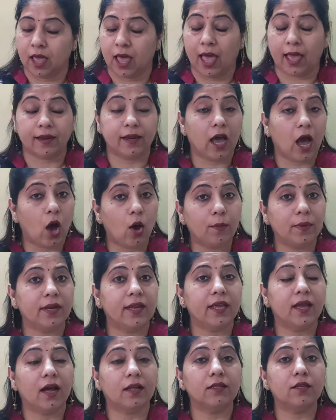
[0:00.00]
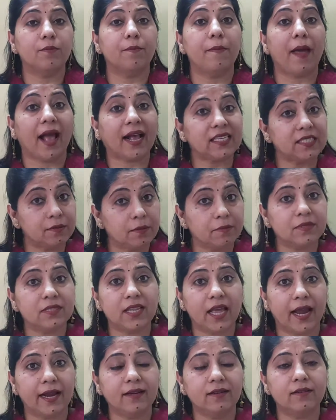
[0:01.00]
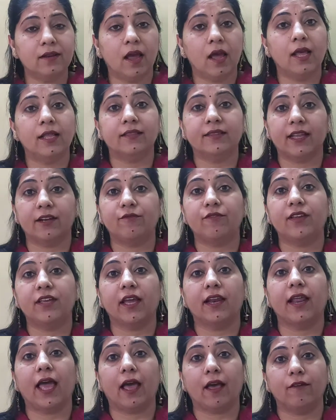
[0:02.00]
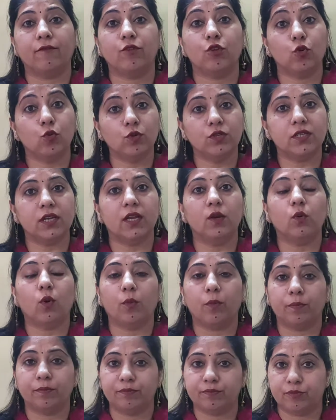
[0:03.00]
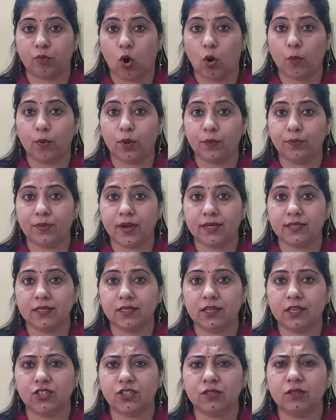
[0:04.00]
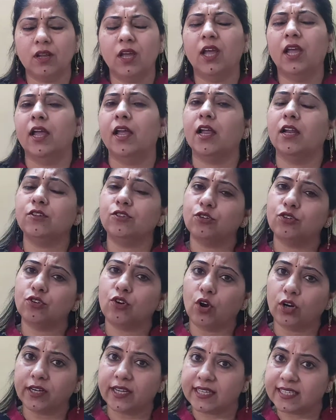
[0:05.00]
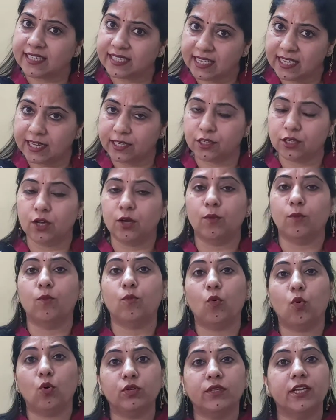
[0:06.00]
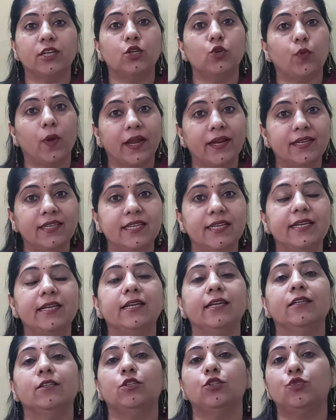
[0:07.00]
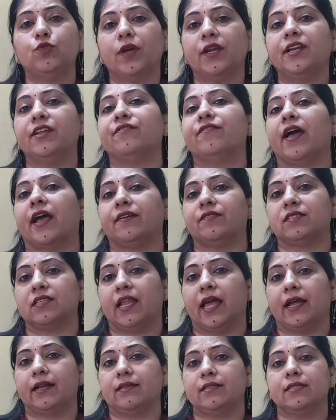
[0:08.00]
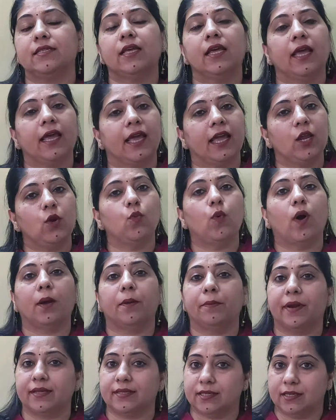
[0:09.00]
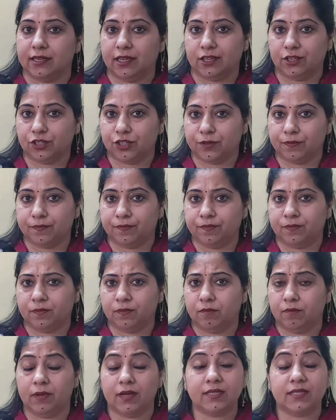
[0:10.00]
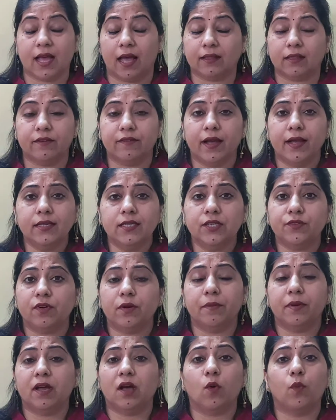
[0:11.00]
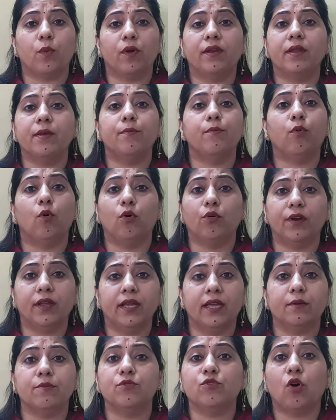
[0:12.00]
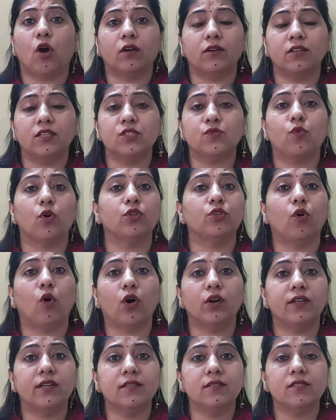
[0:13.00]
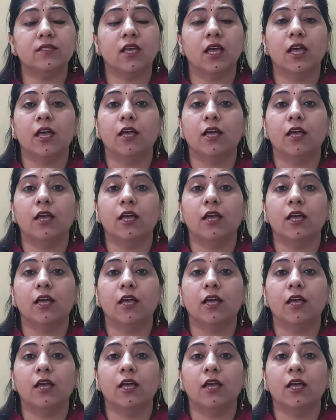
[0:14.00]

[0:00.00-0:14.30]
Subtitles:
And how many are the maximum slide that we can use in a PowerPoint presentation? It should not exceed more than 20 to 25 slides in one presentation, because otherwise it will become very boring and monotonous for the audience